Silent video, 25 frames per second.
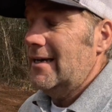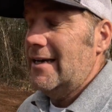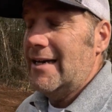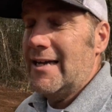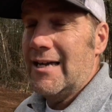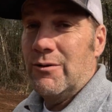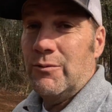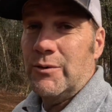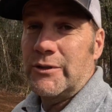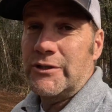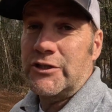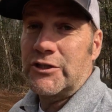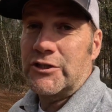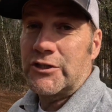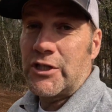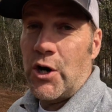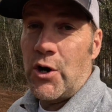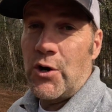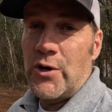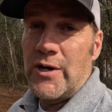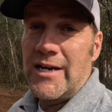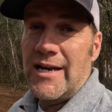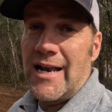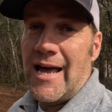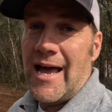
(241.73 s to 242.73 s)
it was
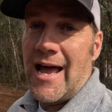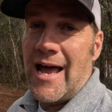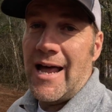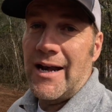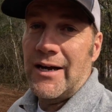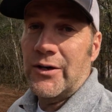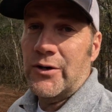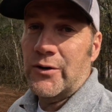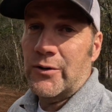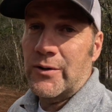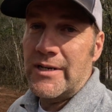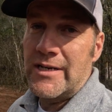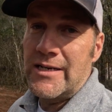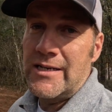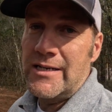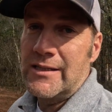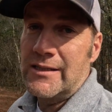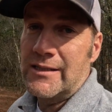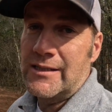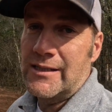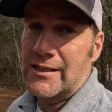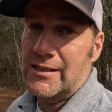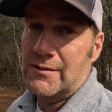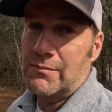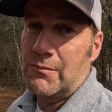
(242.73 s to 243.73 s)
39
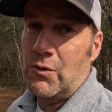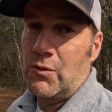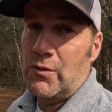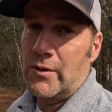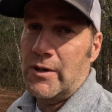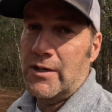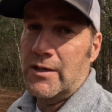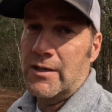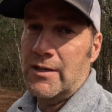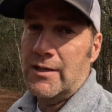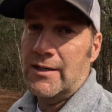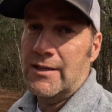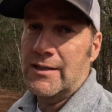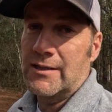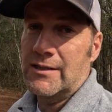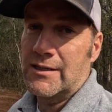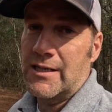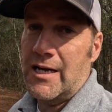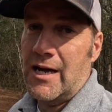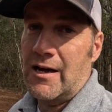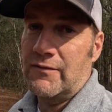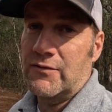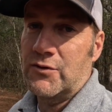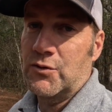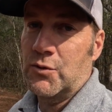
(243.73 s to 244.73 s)
degrees this morning in
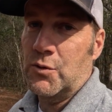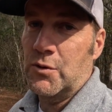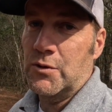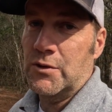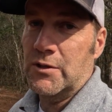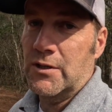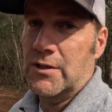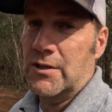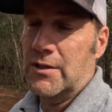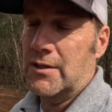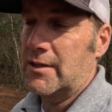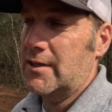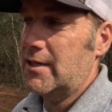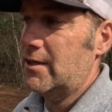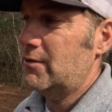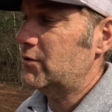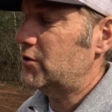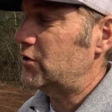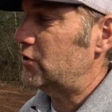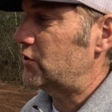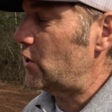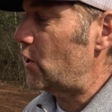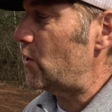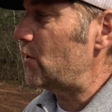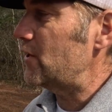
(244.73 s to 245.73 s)
South Georgia. It
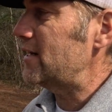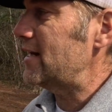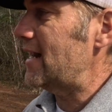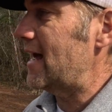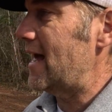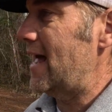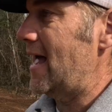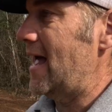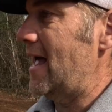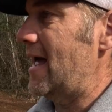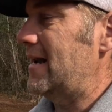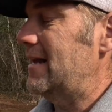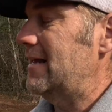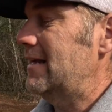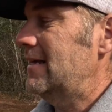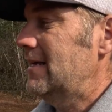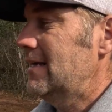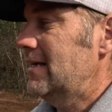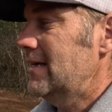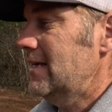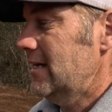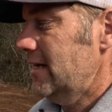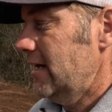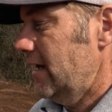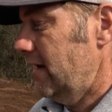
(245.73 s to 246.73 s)
was 39.
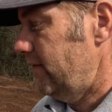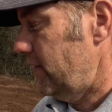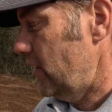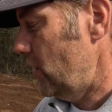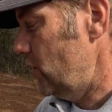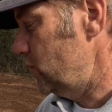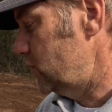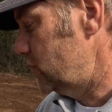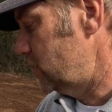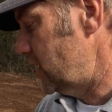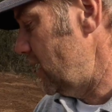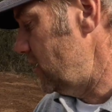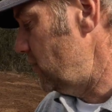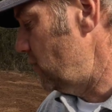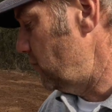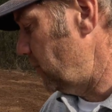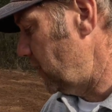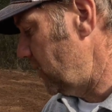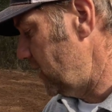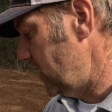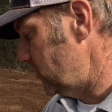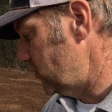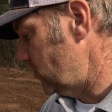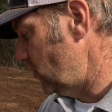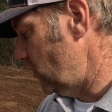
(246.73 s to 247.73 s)
If those tater
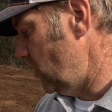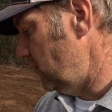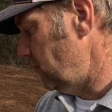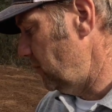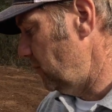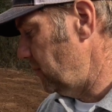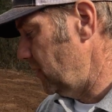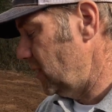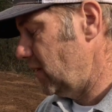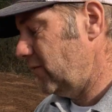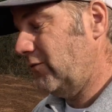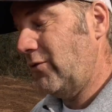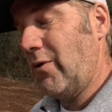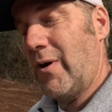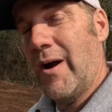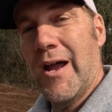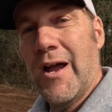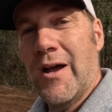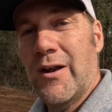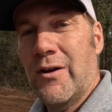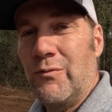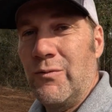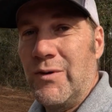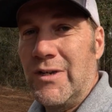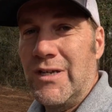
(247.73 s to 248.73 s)
plants are up above
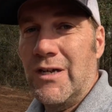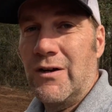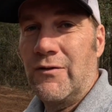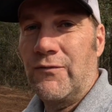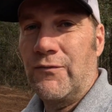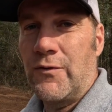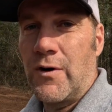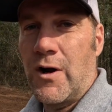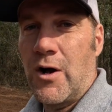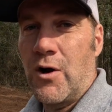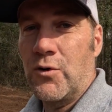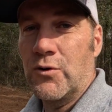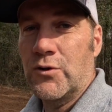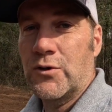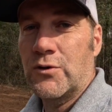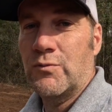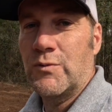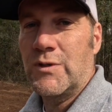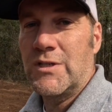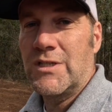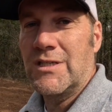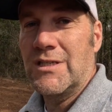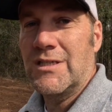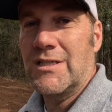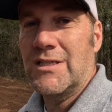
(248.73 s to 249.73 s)
ground and we get a frost,
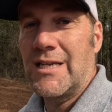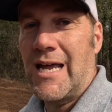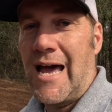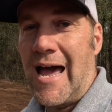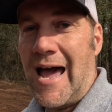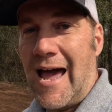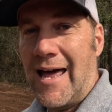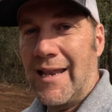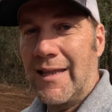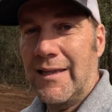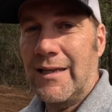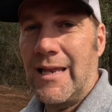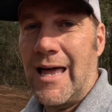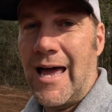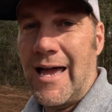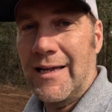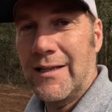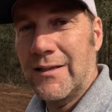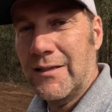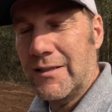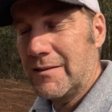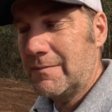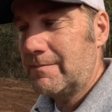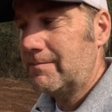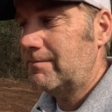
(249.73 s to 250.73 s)
which is highly
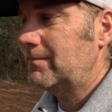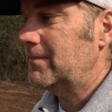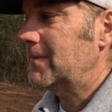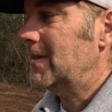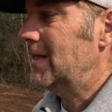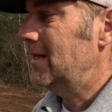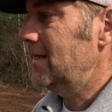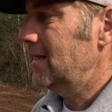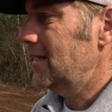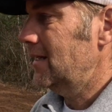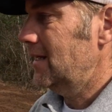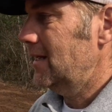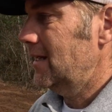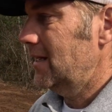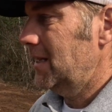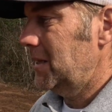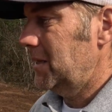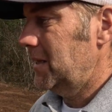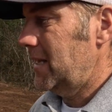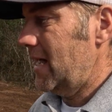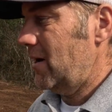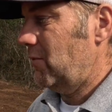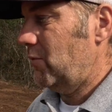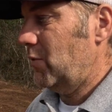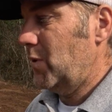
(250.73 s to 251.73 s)
likely,
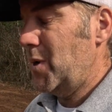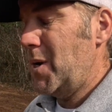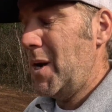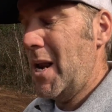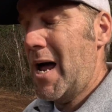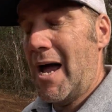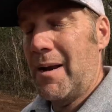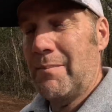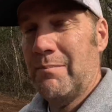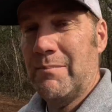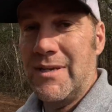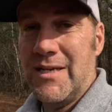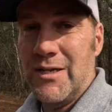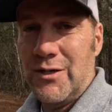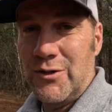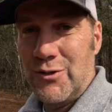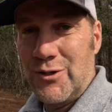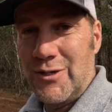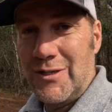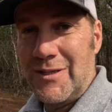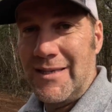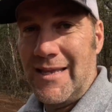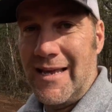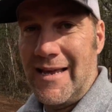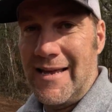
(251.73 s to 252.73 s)
that will not be a
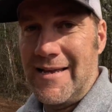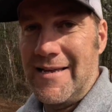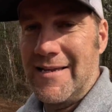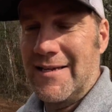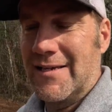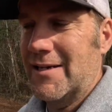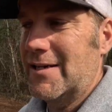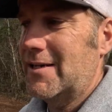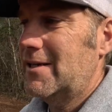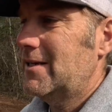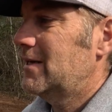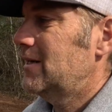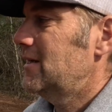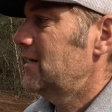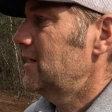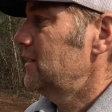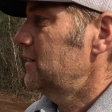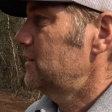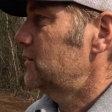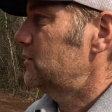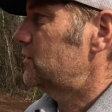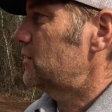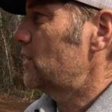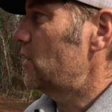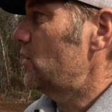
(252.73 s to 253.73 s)
good thing.
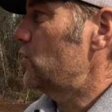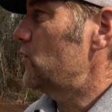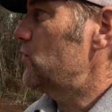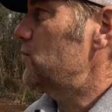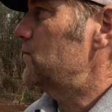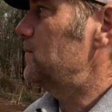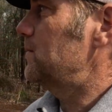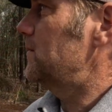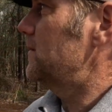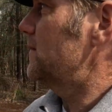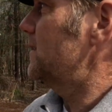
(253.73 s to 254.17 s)
So